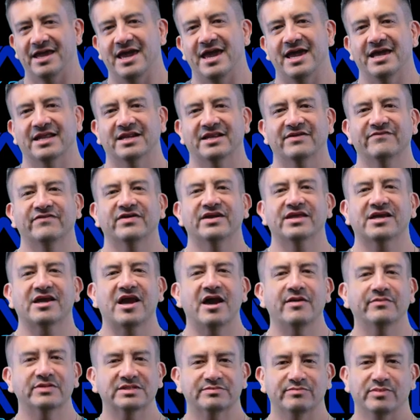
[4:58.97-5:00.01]
and leave any
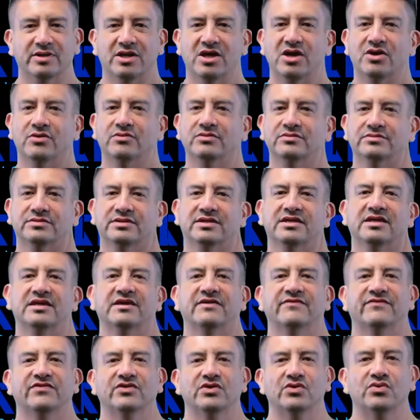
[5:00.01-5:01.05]
comments below
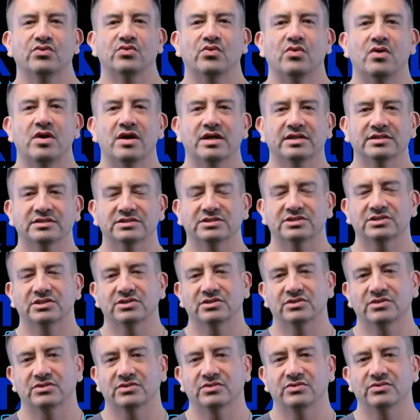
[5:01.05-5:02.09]
if you want
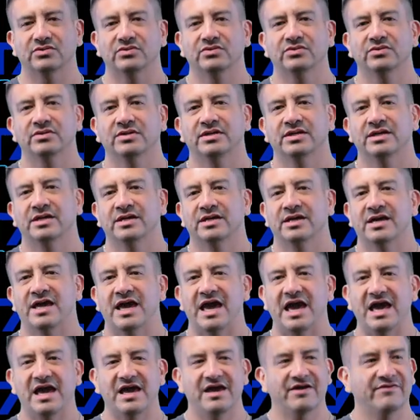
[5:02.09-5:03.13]
to
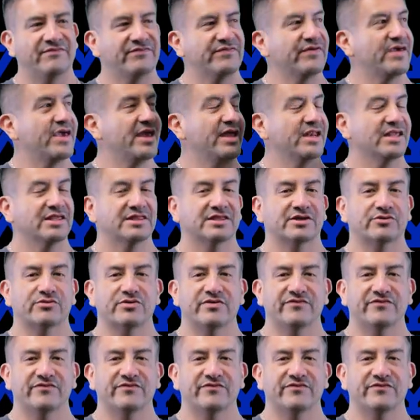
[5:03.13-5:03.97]
have anything